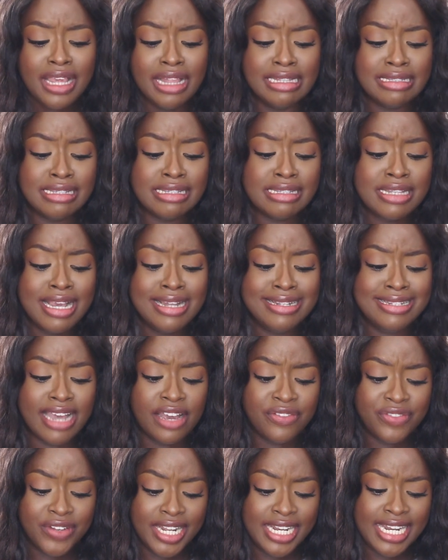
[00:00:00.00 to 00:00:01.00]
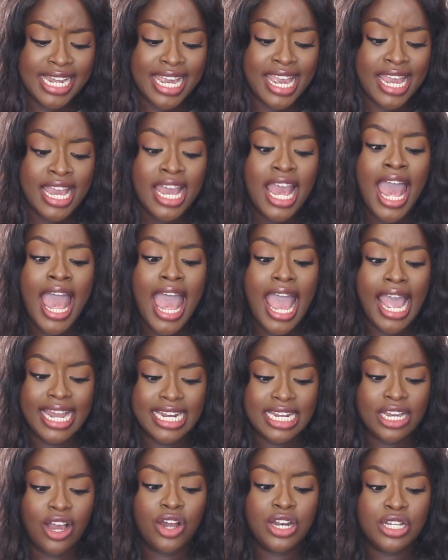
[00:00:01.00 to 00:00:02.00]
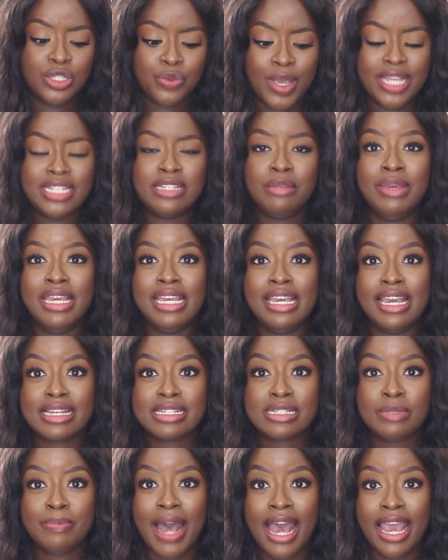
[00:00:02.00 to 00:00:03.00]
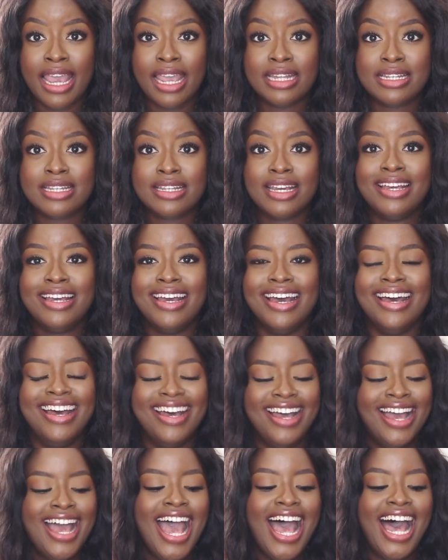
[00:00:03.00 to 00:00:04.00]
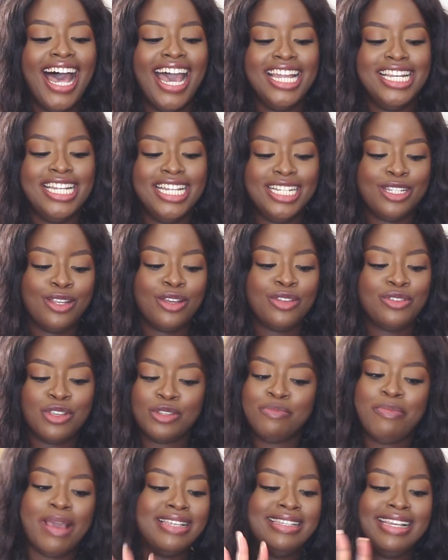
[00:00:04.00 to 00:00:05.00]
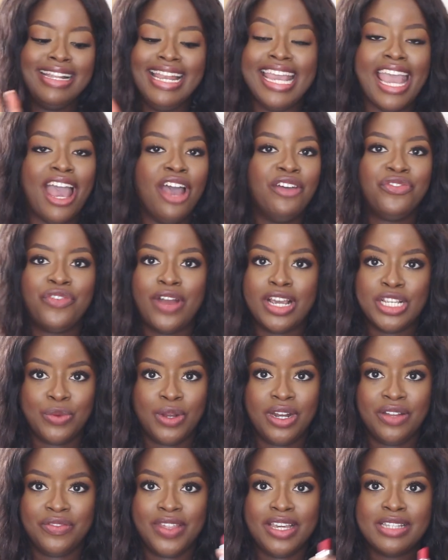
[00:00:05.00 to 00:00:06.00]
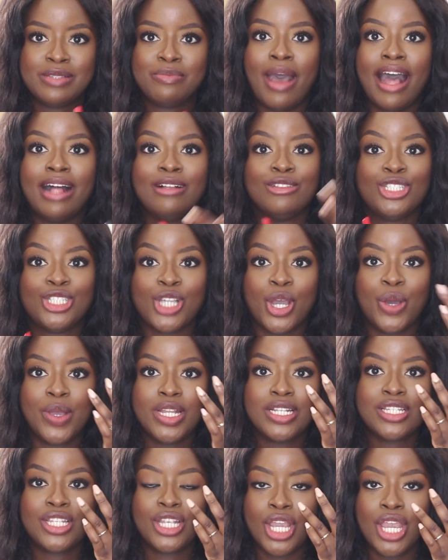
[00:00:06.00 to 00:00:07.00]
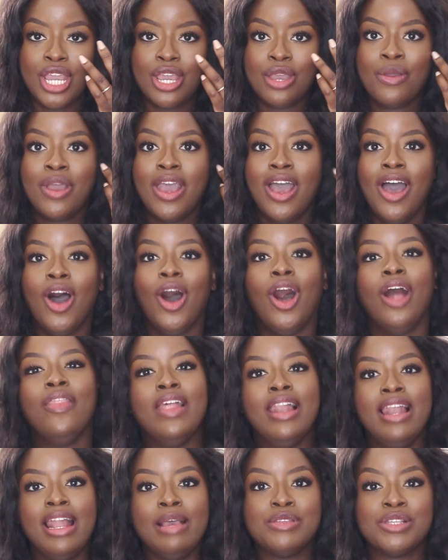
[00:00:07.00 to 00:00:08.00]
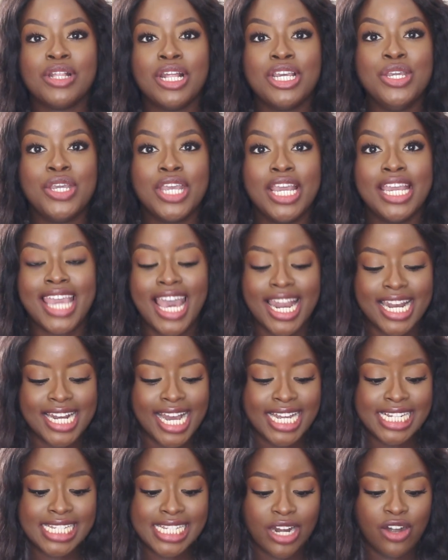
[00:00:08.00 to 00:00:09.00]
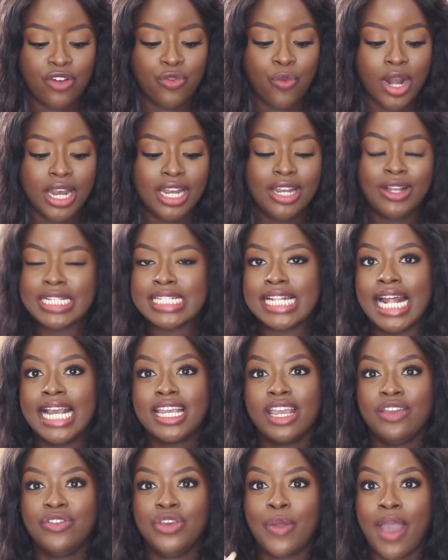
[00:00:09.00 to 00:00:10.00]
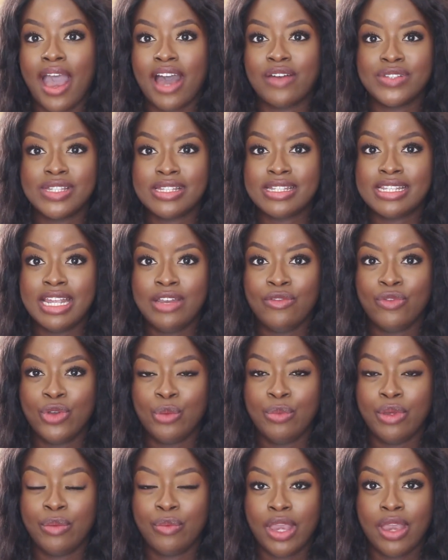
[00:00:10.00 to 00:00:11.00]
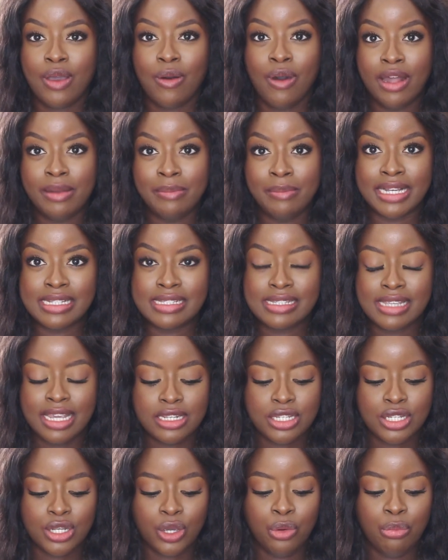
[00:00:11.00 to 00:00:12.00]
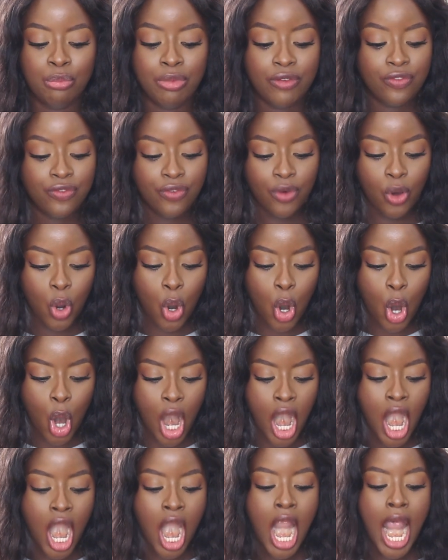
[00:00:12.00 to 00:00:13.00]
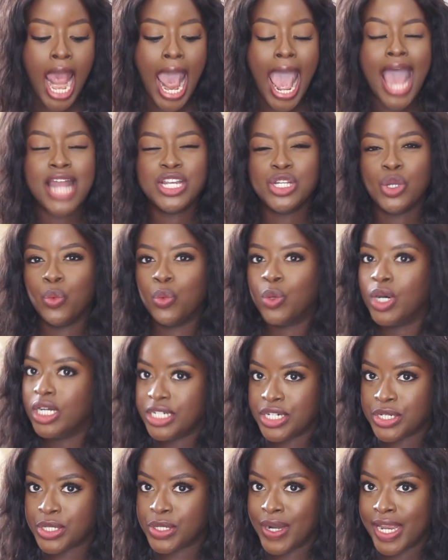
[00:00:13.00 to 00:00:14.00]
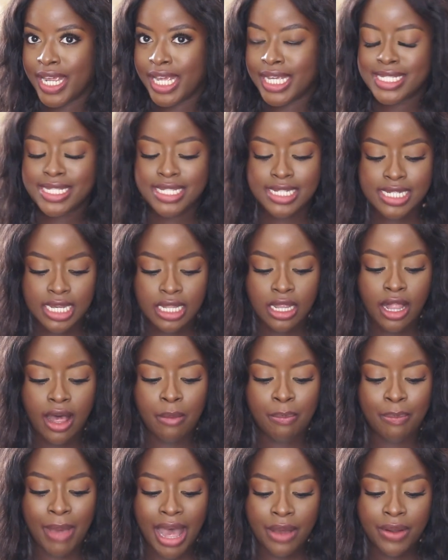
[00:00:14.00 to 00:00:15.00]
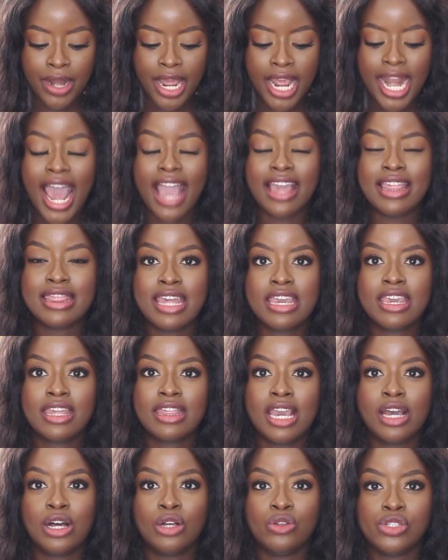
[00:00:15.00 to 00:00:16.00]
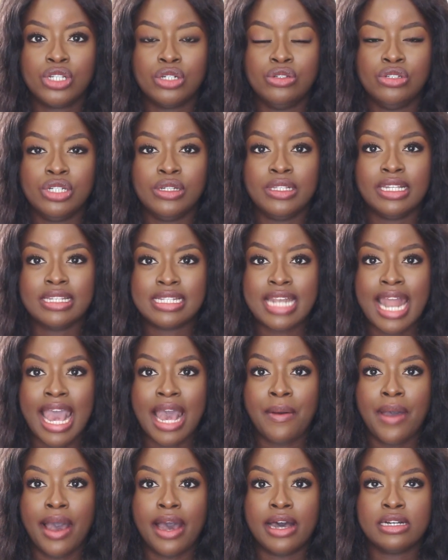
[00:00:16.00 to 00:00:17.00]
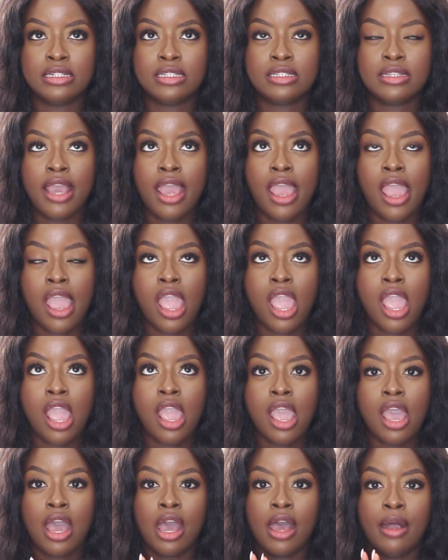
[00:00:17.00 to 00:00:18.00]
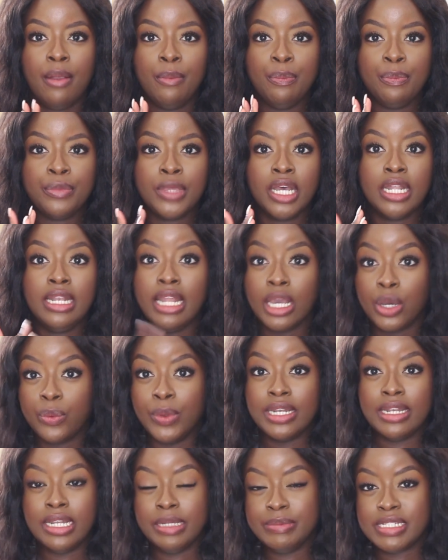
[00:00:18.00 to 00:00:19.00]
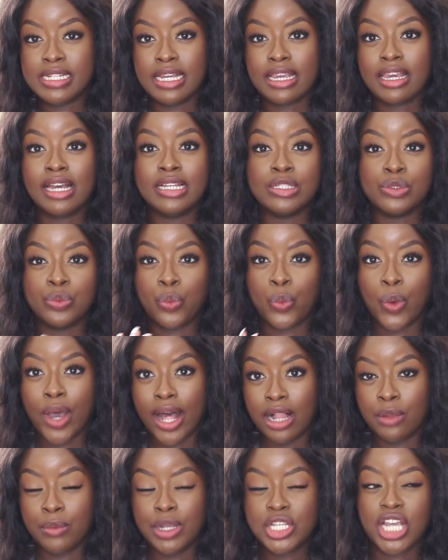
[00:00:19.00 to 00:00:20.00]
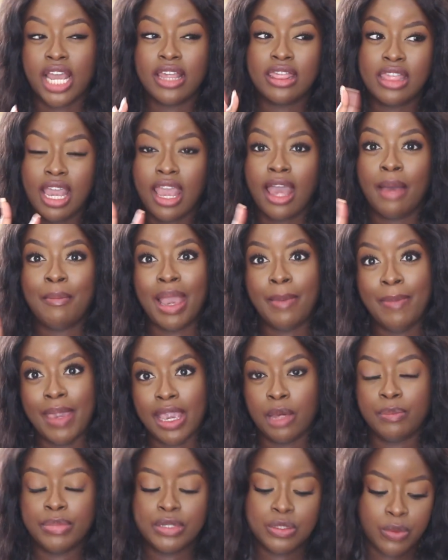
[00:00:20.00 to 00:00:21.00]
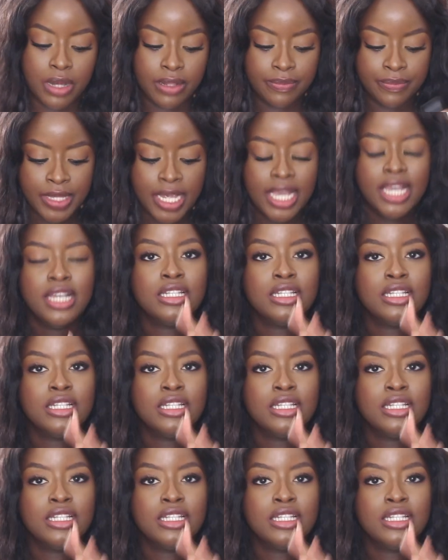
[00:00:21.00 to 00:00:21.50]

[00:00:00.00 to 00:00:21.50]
This is definitely heading on its way to being expired. I need to just basically get a fresh run of this, but I'll show it to you on the lip so that you can get an idea of what it looks like if you haven't seen Ruby Woo my skin tone before and you're wondering still about it. I think they also do this now as a liquid lipstick as well, which I think I might pick up as well.